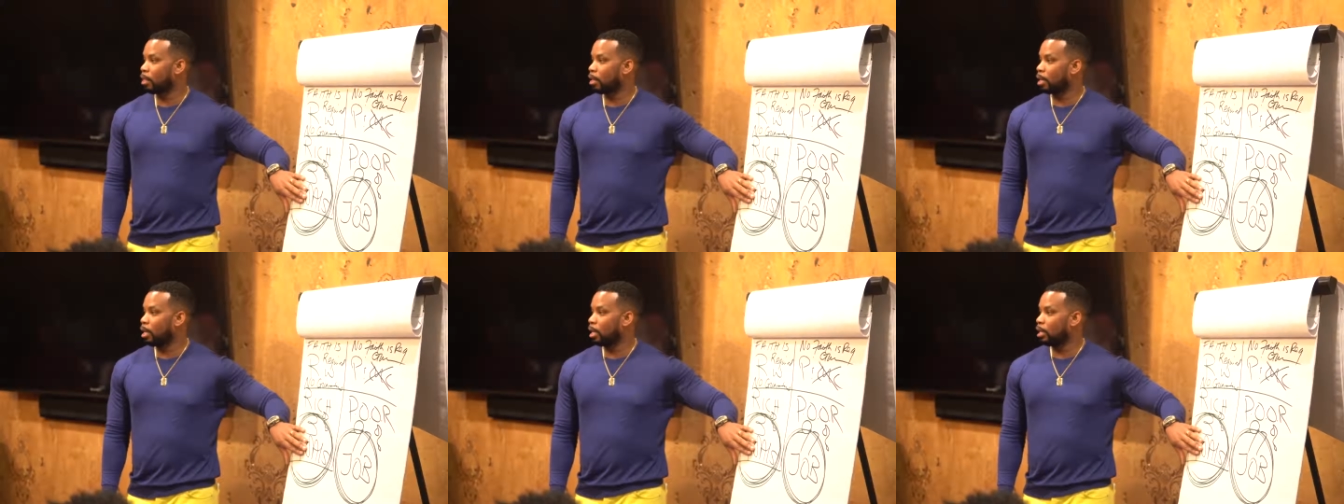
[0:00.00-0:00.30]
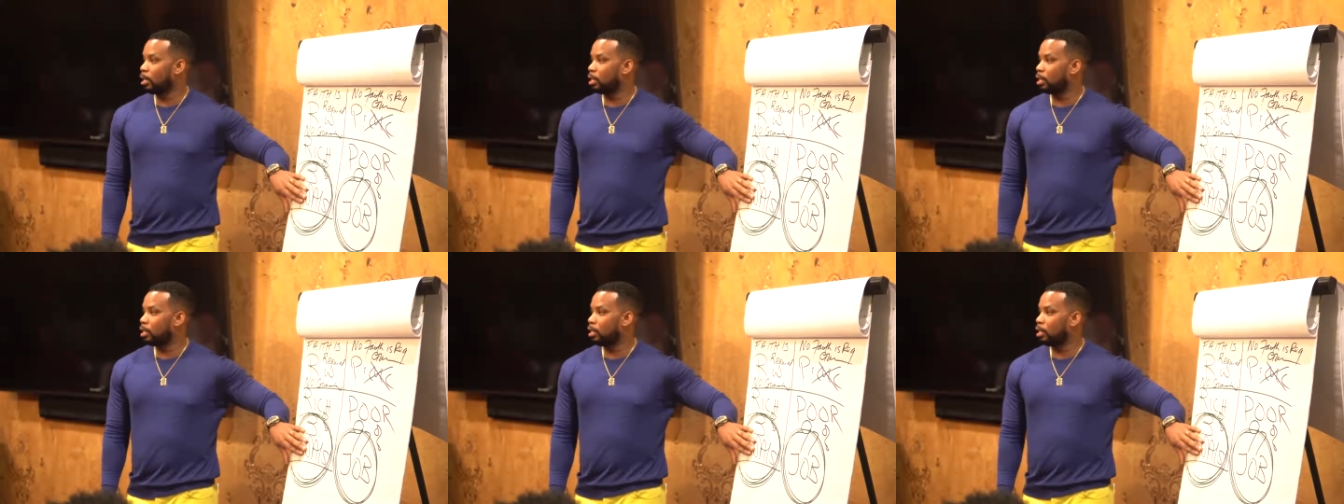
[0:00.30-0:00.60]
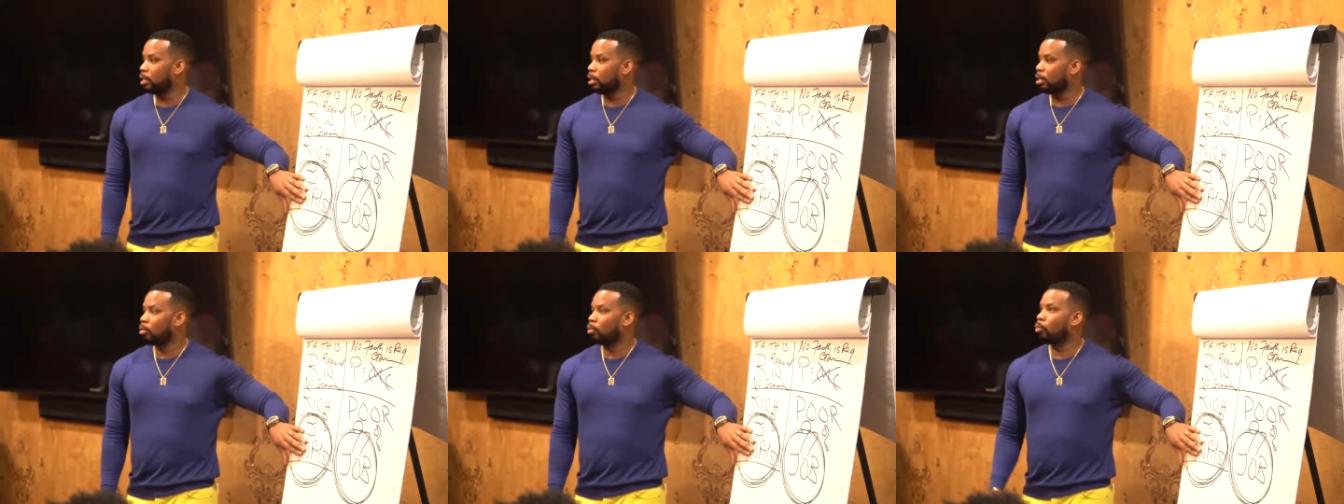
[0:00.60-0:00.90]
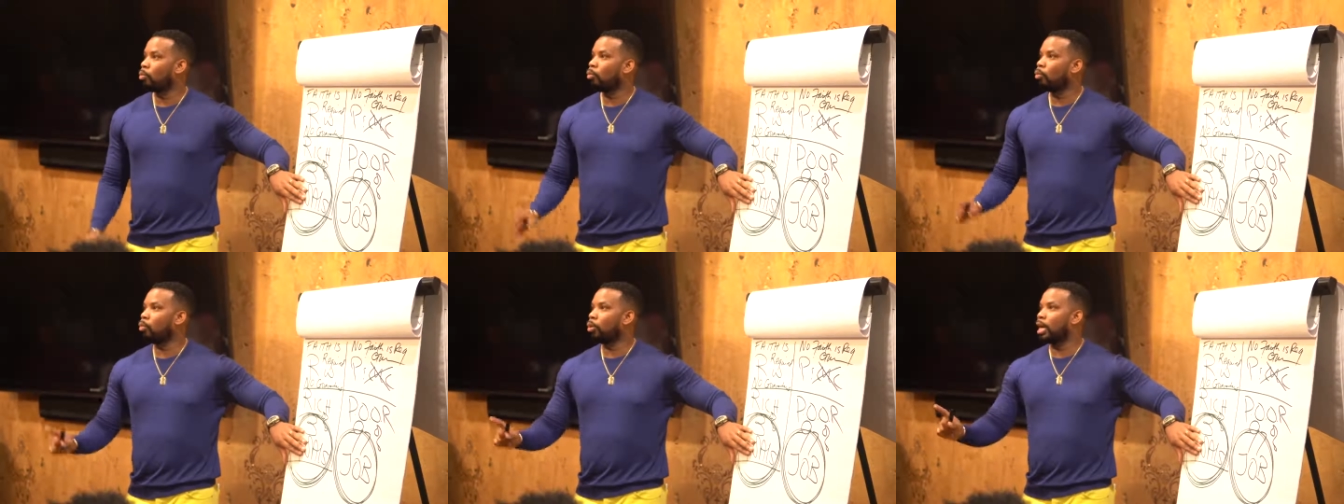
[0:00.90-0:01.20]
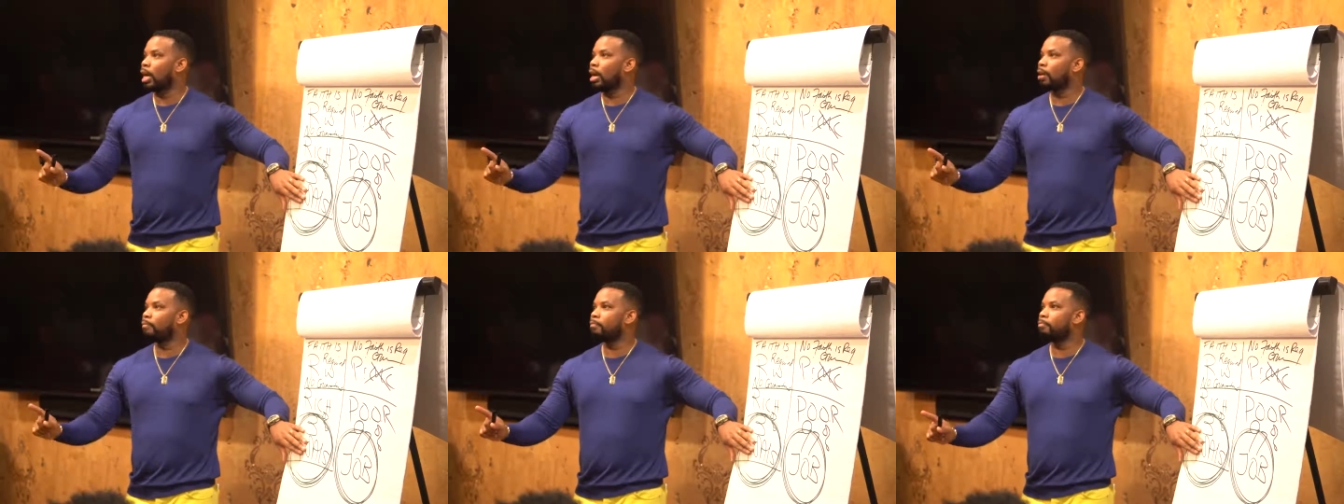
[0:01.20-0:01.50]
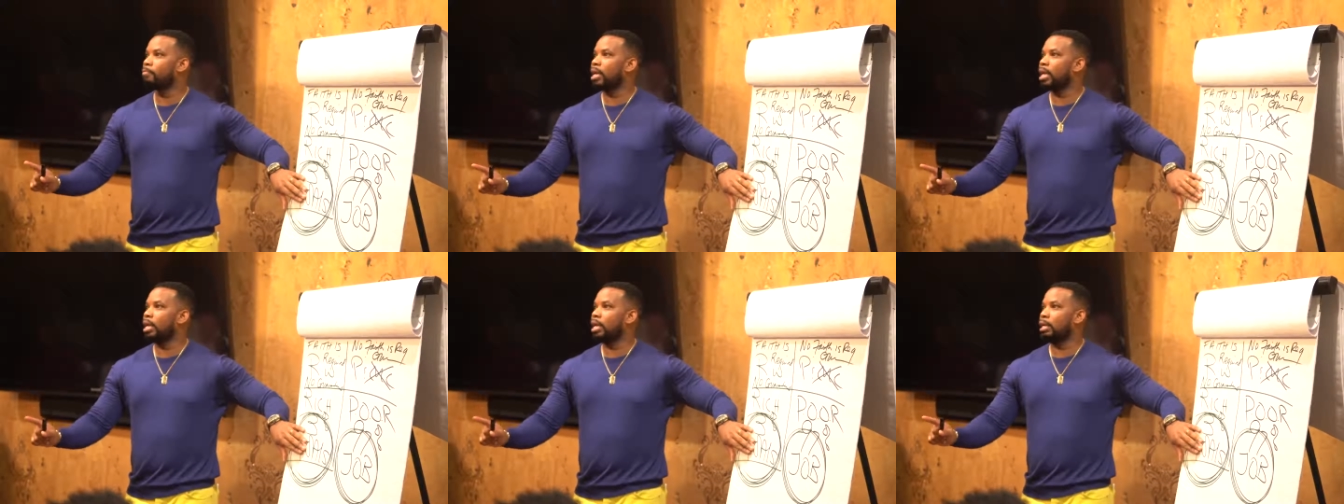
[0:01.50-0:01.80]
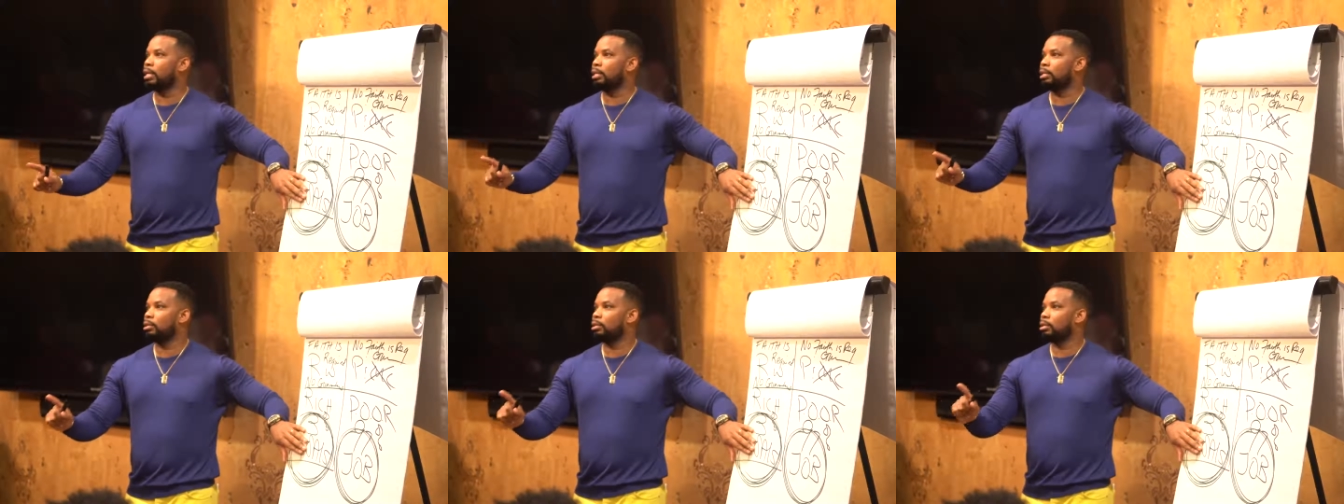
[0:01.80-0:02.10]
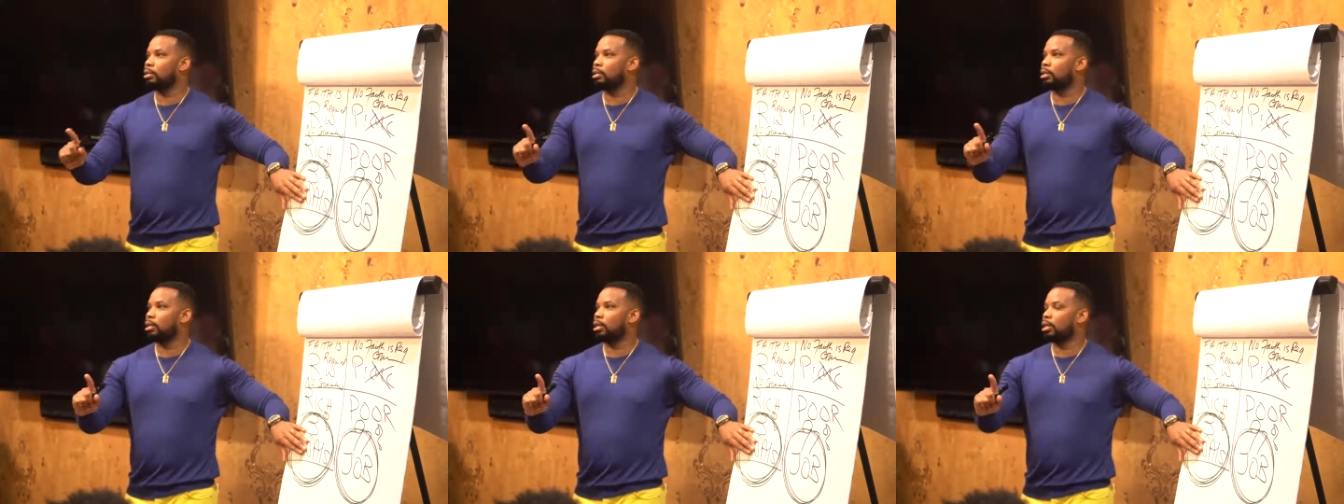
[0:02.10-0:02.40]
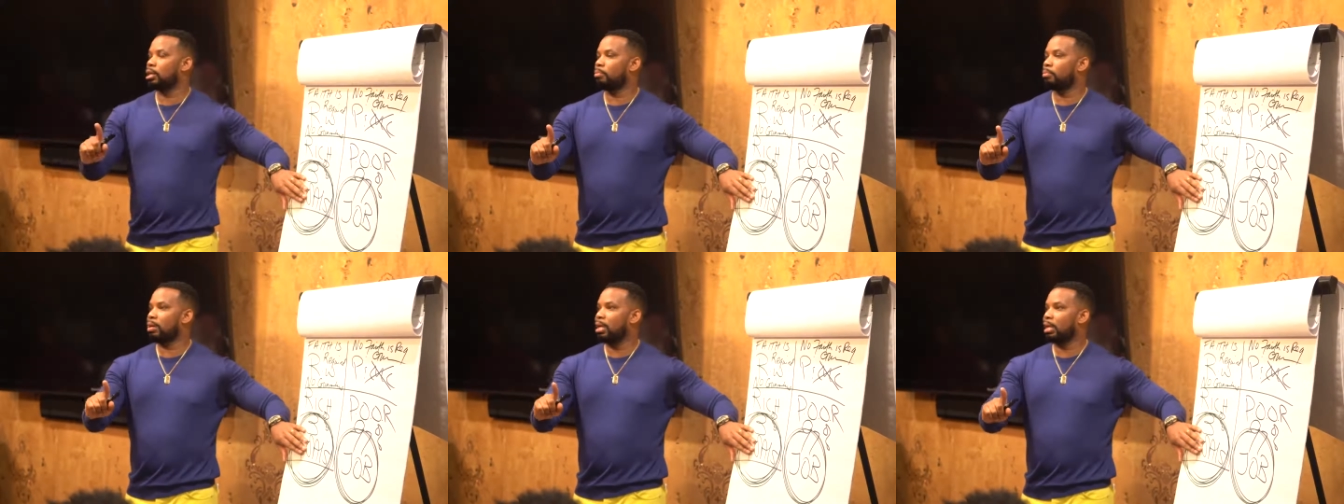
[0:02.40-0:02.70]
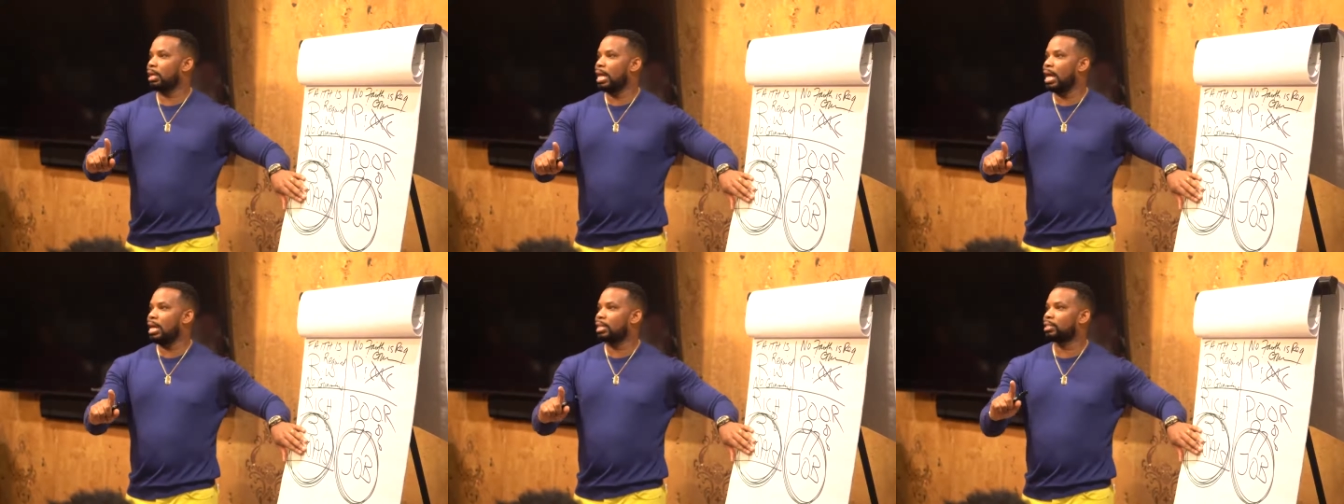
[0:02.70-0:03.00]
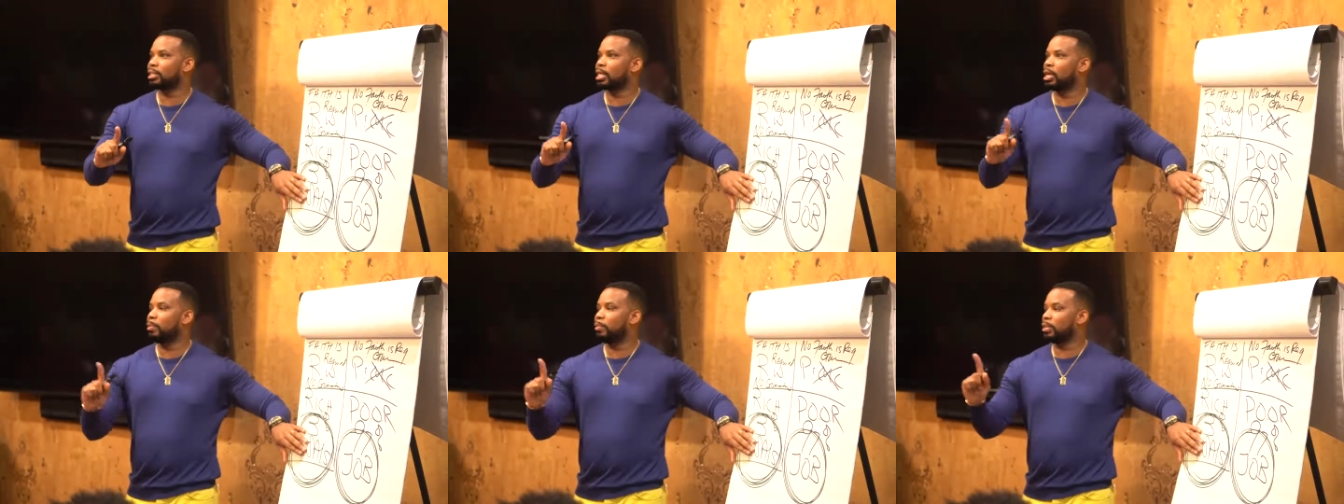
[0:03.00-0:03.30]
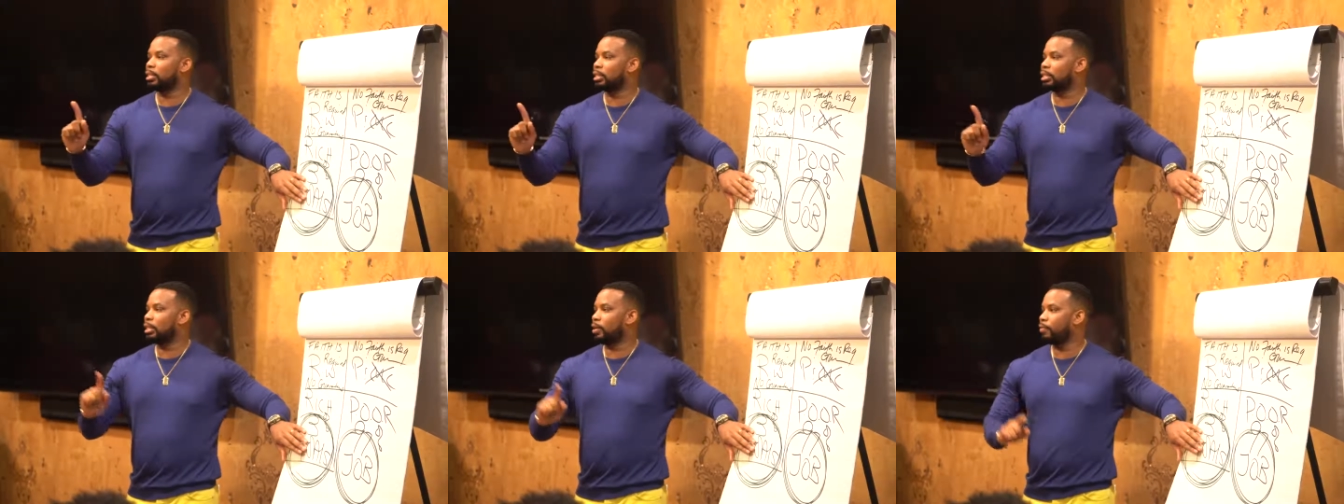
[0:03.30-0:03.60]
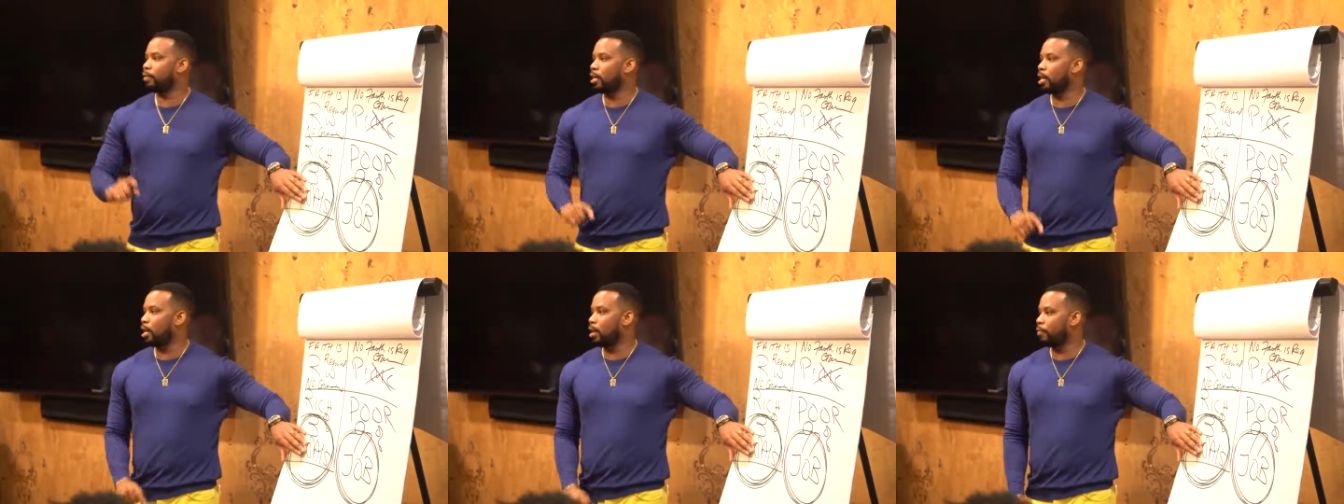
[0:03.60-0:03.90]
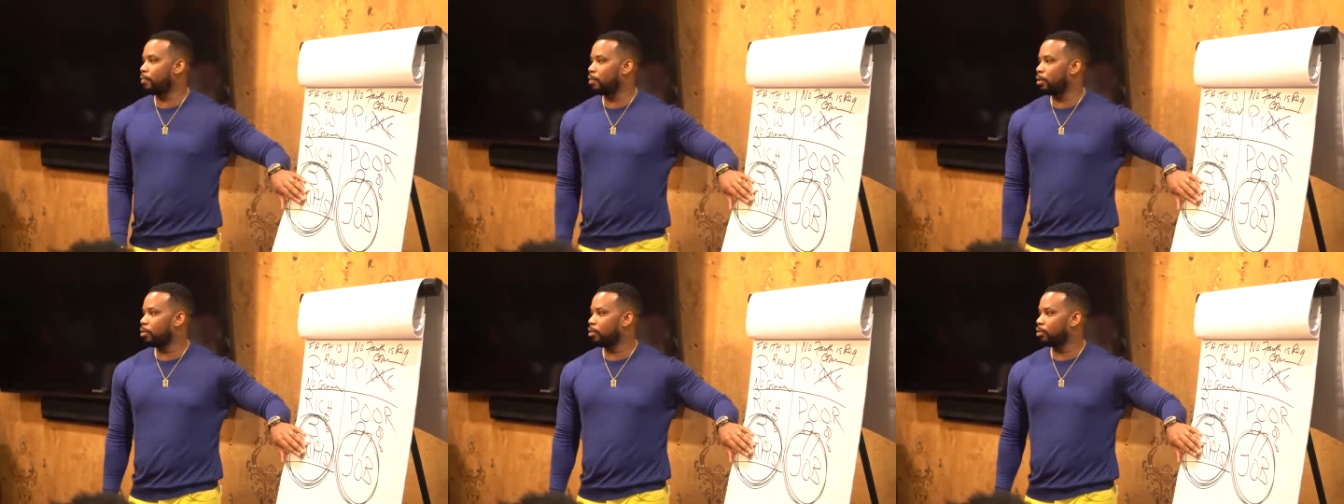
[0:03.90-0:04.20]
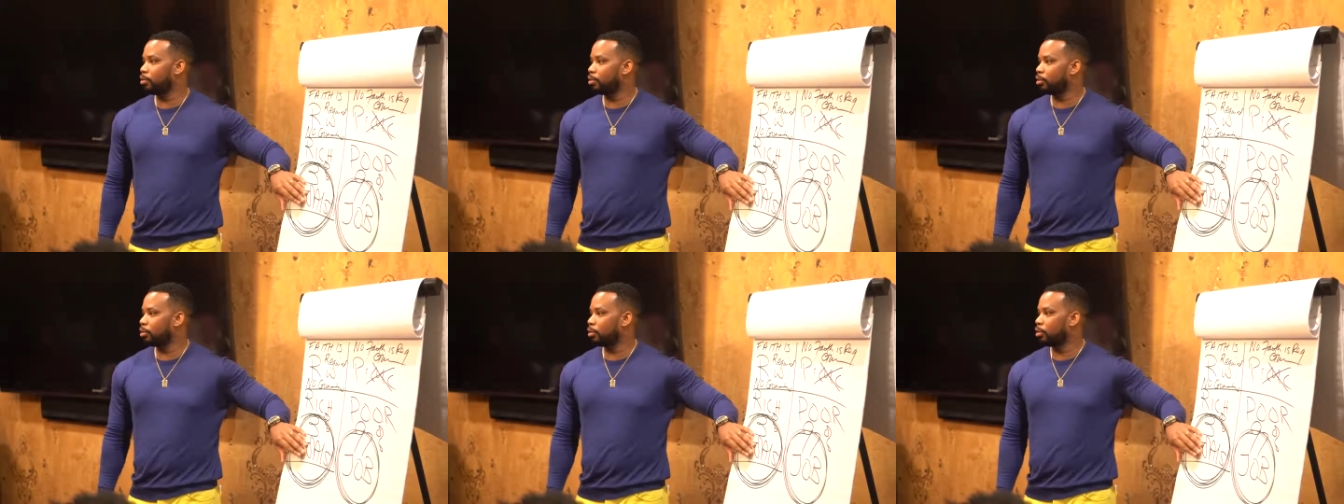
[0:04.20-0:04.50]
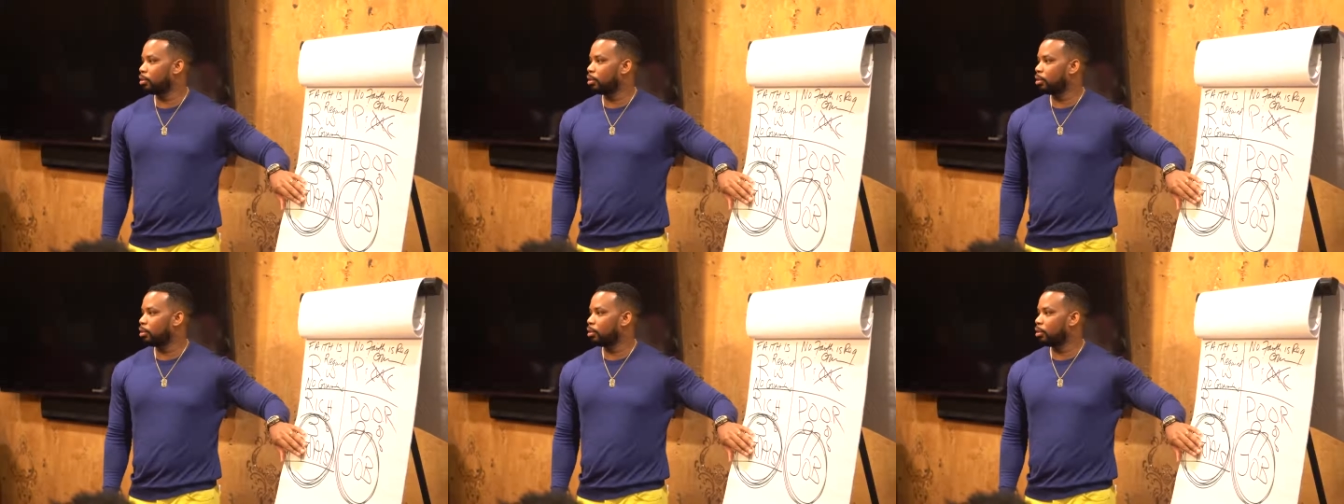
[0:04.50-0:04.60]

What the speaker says: Okay? What I made in my last company in 7.5 years,